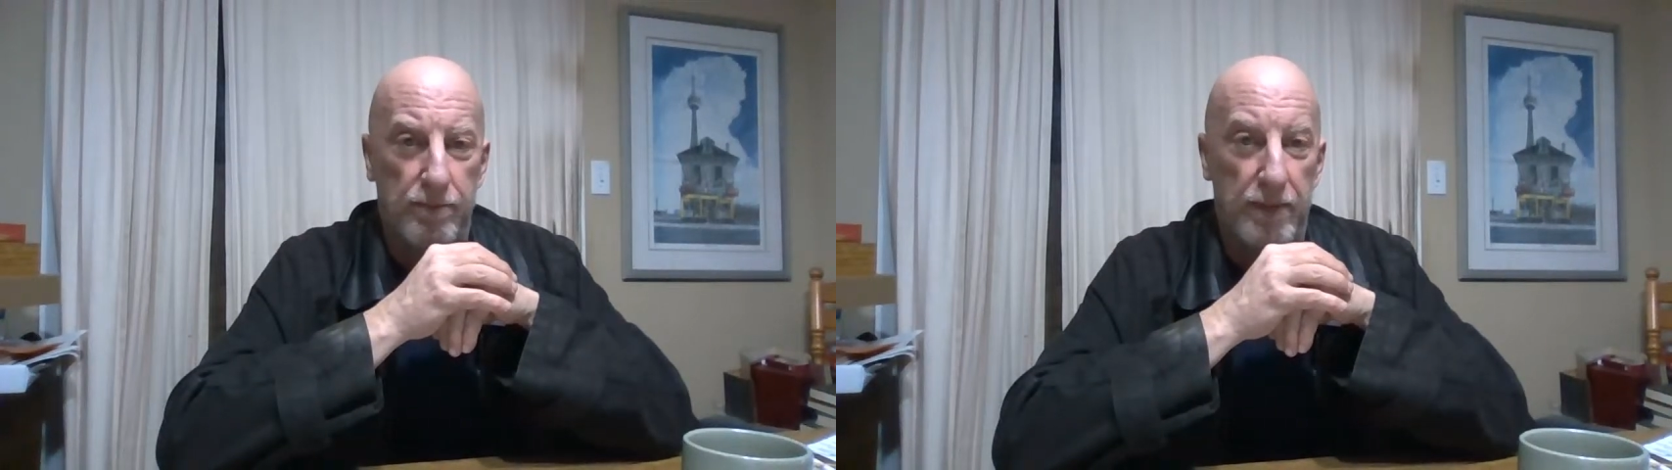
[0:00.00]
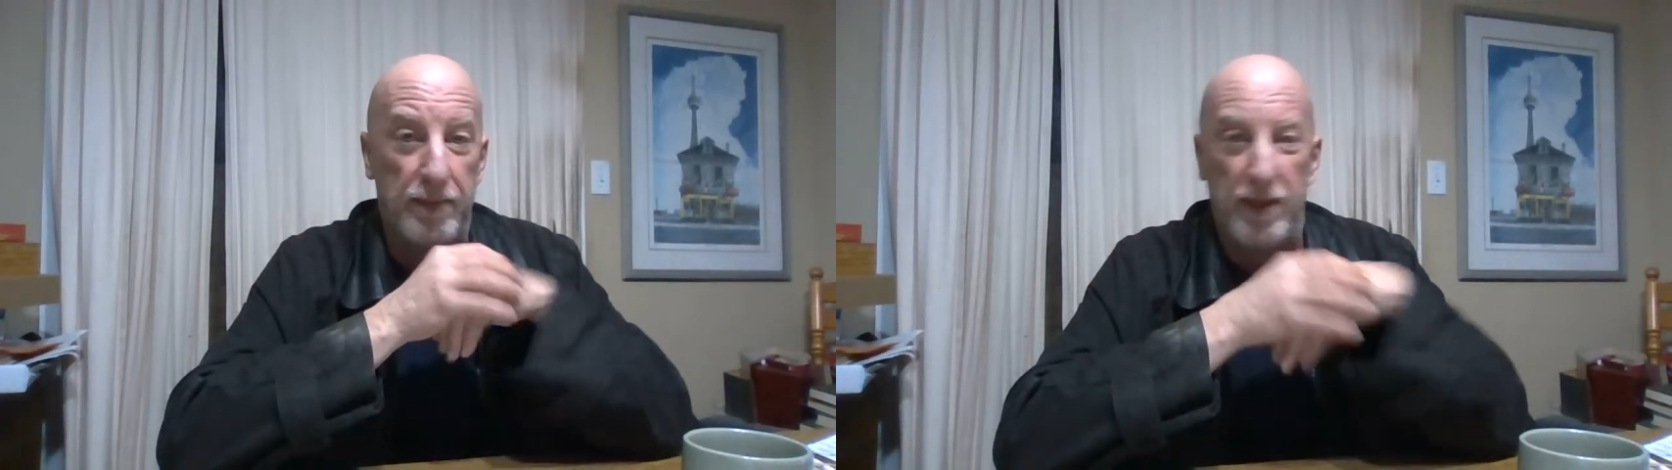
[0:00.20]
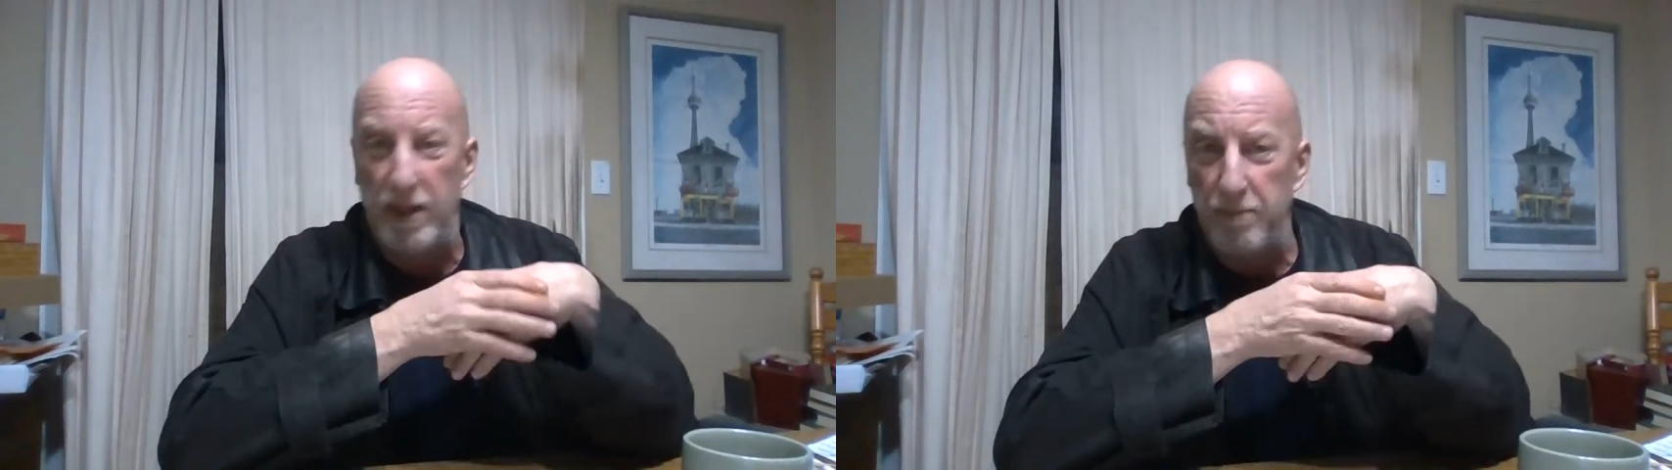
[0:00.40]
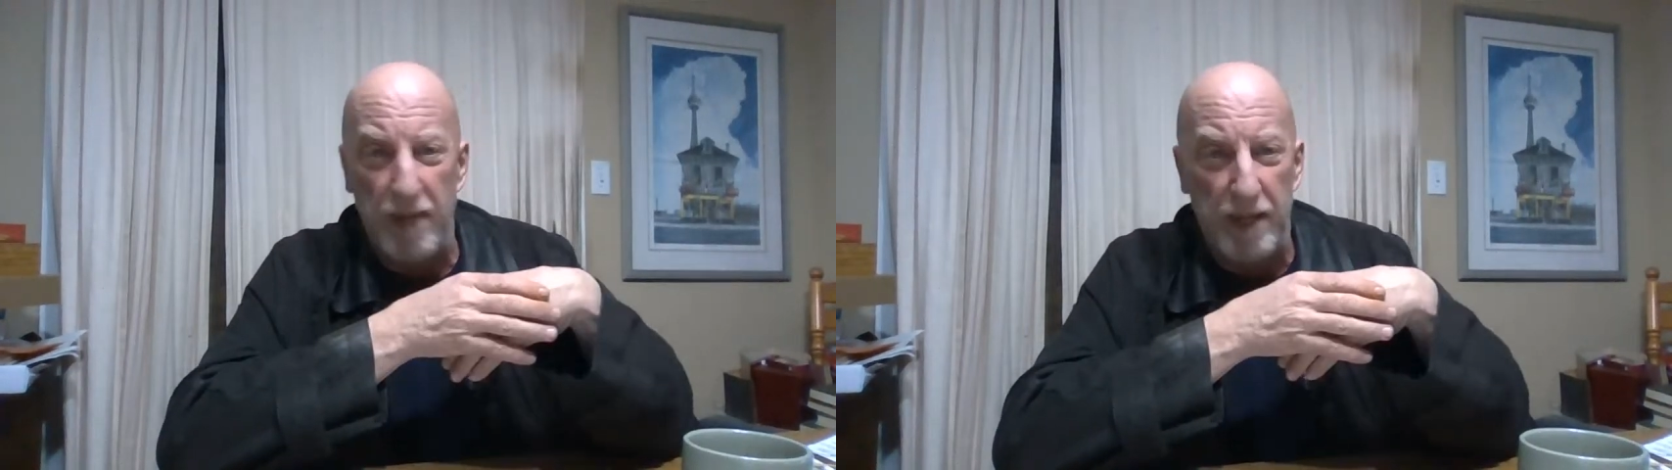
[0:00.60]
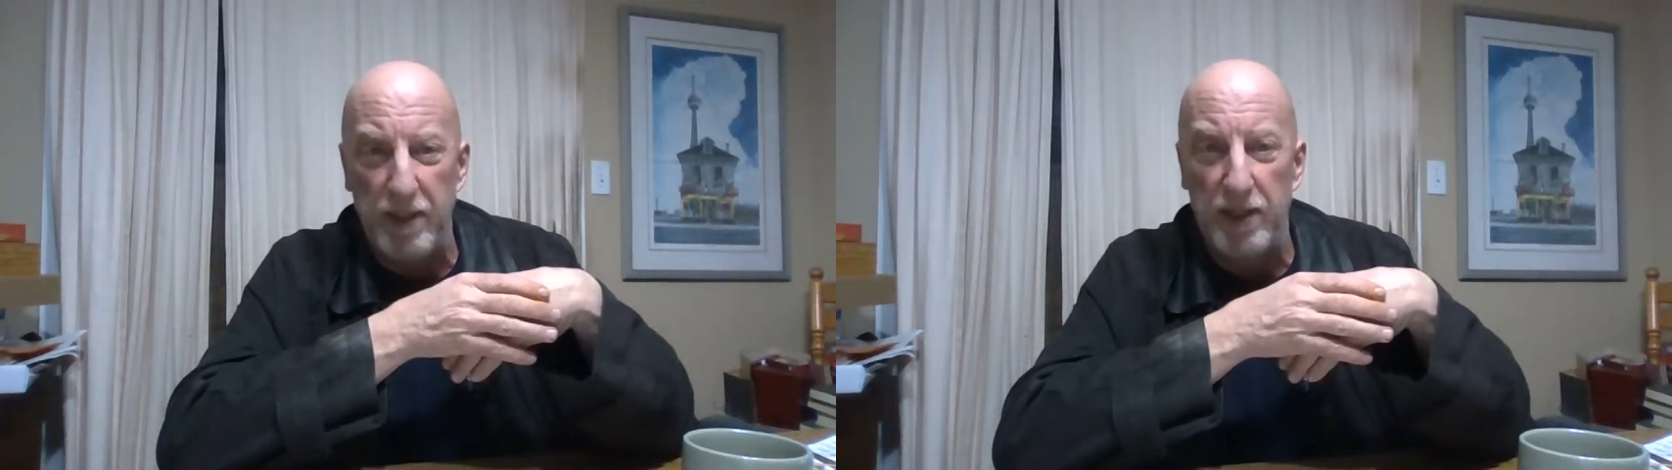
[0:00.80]
Maybe
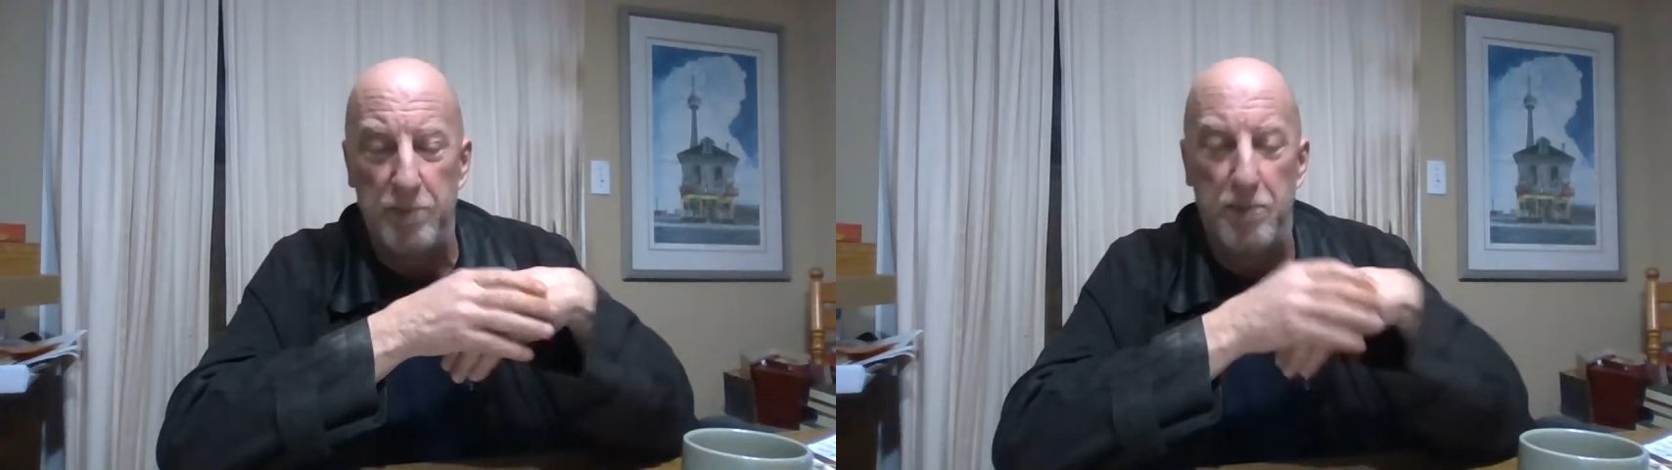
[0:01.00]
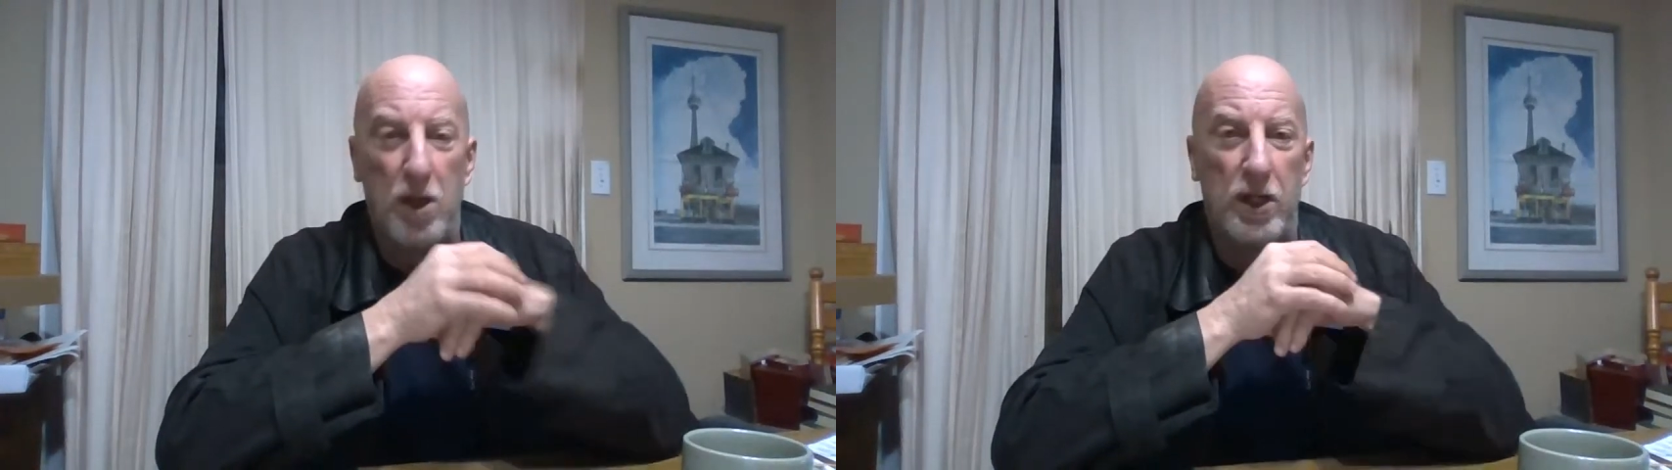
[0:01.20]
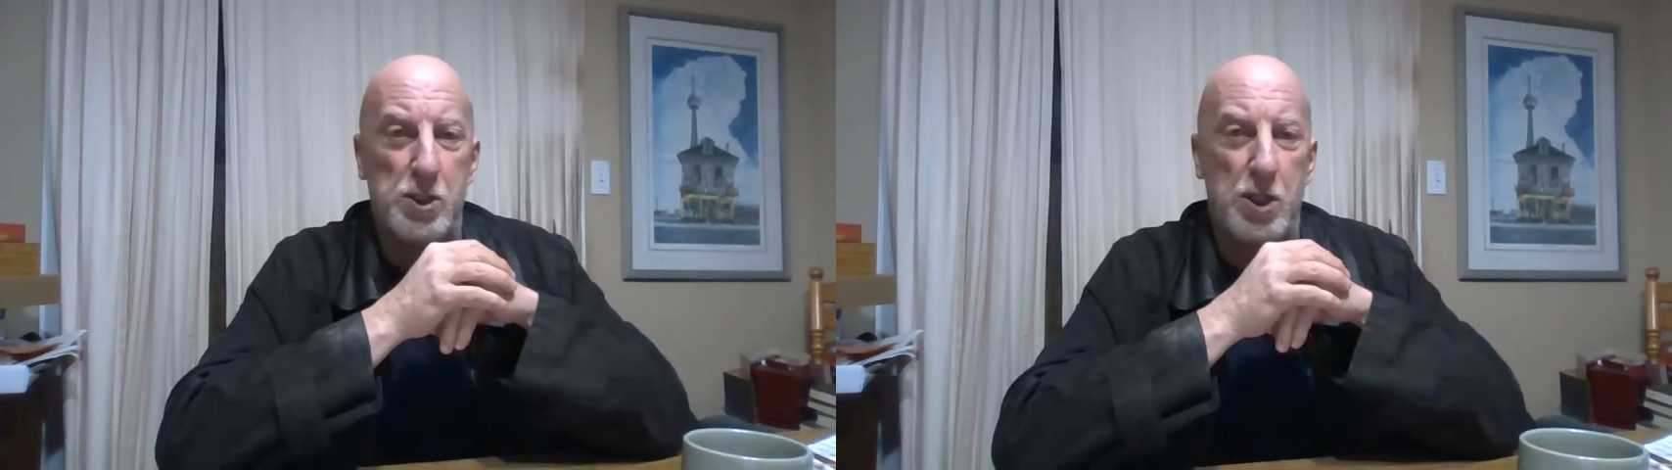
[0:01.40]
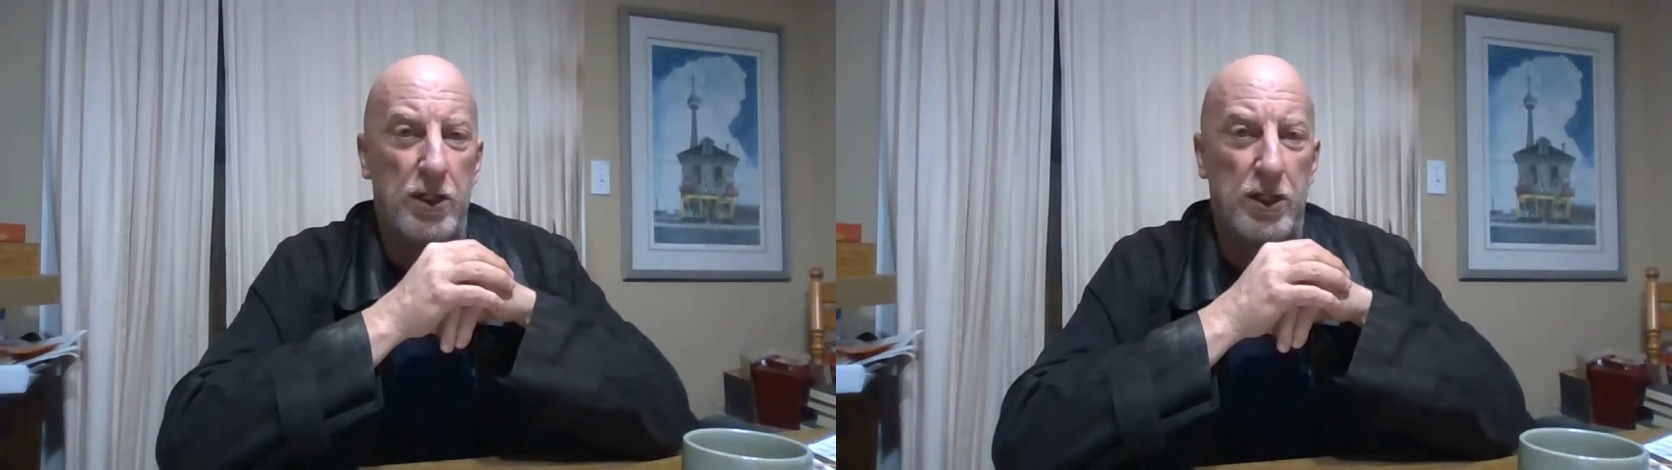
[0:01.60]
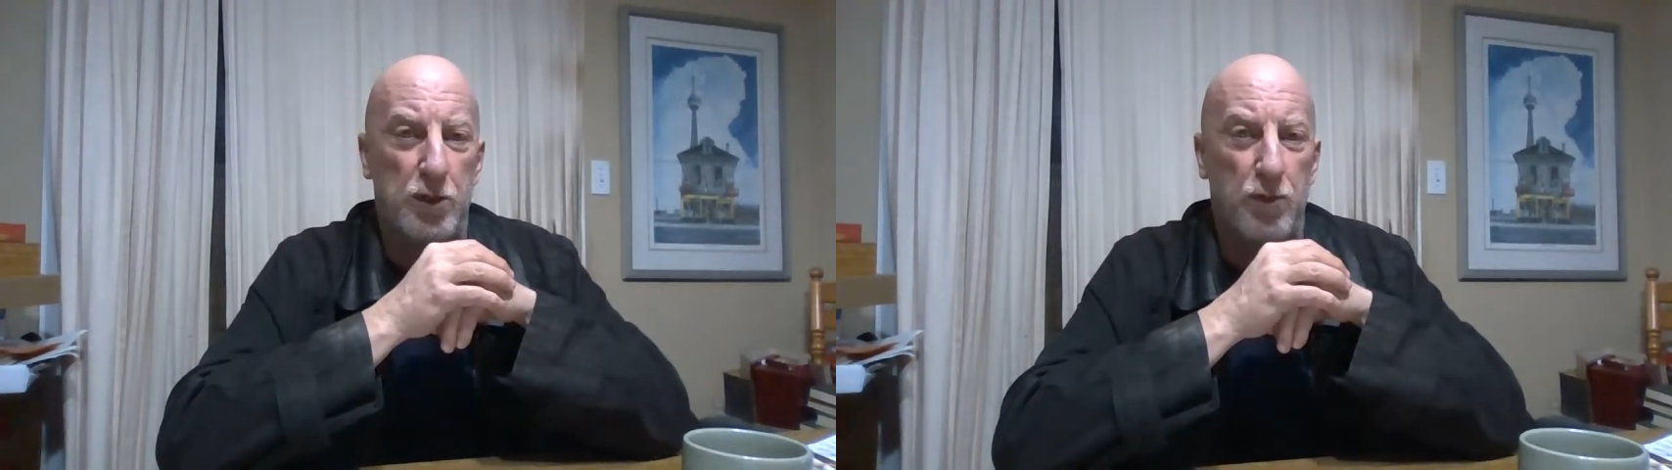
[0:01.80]
the party started in